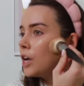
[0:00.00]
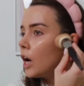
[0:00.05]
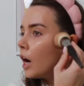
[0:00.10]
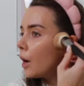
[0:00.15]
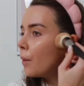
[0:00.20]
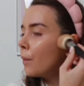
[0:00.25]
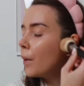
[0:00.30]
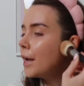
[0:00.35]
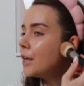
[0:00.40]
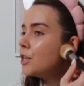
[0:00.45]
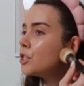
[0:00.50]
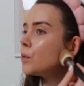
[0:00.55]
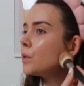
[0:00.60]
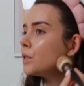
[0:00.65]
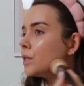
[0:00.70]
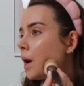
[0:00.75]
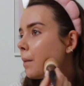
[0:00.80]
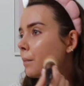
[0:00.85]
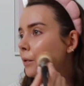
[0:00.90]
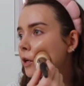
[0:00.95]
I went to a
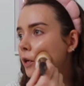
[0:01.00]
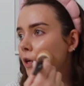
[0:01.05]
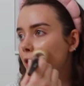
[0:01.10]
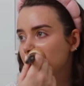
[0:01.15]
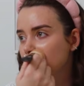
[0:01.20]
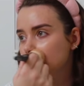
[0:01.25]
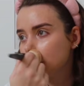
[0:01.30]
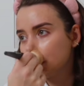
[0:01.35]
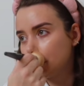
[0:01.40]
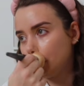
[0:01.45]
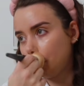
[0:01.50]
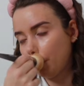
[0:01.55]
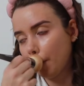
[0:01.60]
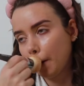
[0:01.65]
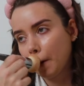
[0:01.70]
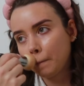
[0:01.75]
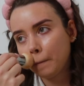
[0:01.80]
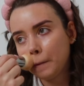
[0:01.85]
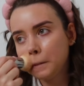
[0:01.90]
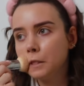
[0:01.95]
dermatologist and they
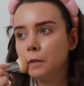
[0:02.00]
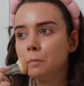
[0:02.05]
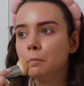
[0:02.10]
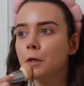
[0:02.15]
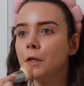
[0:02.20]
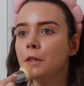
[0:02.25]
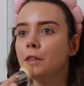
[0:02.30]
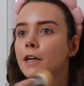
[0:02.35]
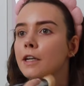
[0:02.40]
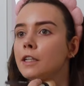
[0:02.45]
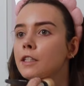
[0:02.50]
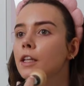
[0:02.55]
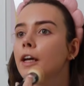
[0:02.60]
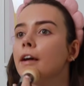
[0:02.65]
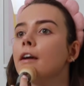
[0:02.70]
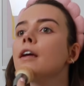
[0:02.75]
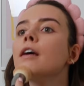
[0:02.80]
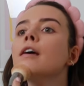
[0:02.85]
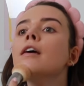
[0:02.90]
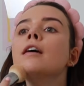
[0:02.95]
recommended me this
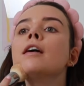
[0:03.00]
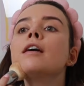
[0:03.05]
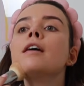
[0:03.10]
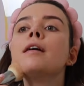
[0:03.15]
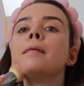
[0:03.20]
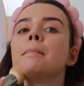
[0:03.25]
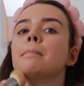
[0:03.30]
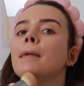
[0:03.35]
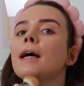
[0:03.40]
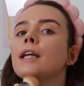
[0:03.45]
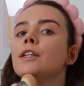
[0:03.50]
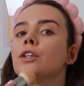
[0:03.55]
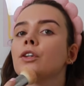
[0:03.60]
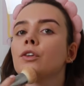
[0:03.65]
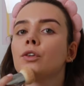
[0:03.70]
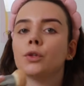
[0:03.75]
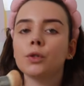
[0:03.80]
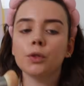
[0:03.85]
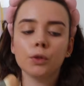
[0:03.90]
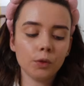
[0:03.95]
like
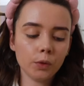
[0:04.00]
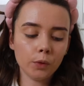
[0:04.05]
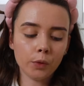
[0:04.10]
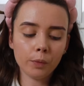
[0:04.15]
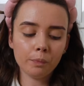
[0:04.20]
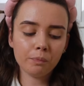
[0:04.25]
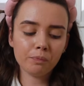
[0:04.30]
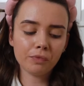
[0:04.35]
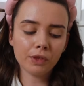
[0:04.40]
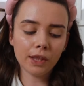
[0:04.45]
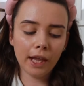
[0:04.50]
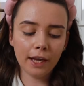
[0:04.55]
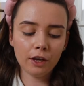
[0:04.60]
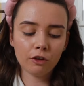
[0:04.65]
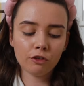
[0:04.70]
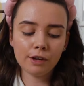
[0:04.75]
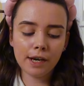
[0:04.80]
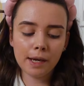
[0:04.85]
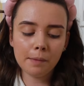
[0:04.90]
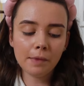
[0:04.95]
medical like
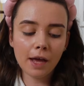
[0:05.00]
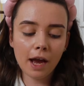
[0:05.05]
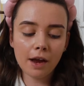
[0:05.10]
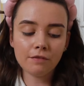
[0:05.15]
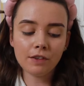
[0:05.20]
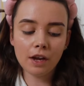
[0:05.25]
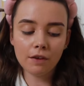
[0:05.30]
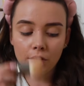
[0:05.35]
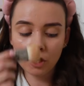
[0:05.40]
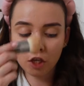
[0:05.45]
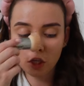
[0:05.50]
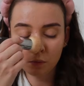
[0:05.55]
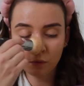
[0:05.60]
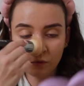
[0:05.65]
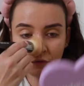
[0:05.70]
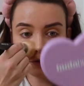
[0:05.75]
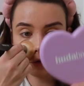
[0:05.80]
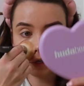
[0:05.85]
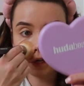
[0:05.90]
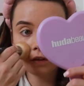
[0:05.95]
cream that I've never used
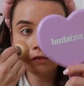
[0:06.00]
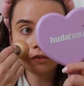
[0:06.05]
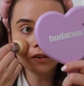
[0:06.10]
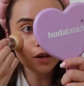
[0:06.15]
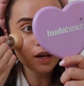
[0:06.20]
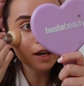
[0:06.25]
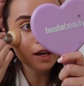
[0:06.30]
before, and I feel